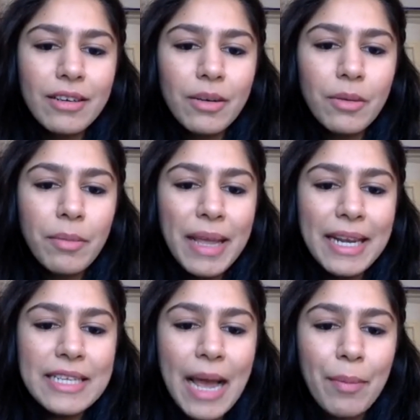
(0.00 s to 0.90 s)
many
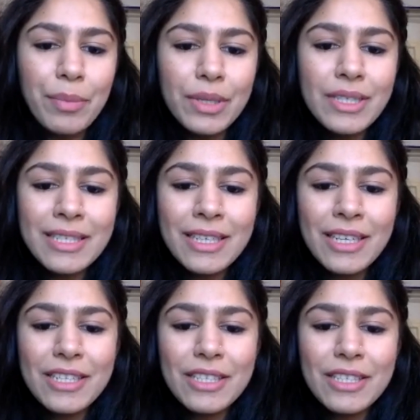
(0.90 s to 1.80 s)
champions.
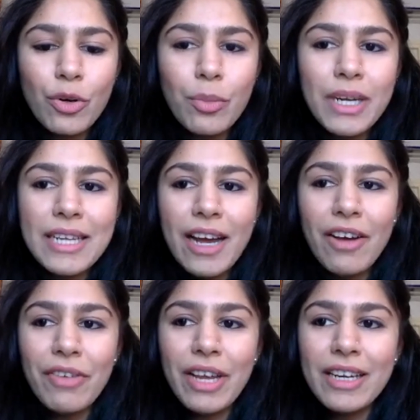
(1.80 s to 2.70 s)
So, but yeah,
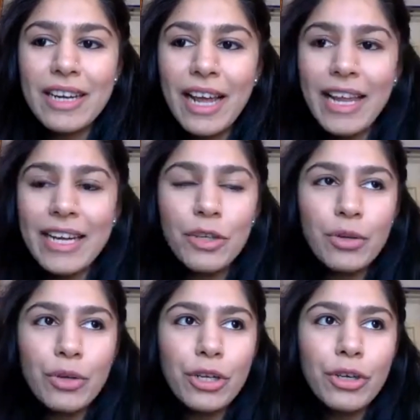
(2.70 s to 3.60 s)
we are trying
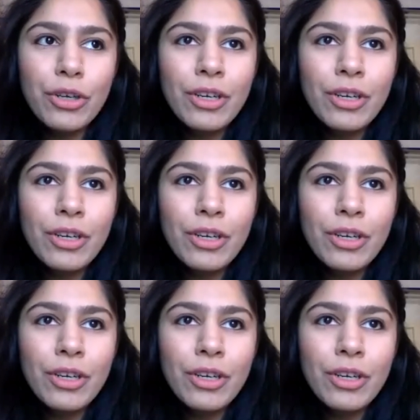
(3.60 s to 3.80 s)
to,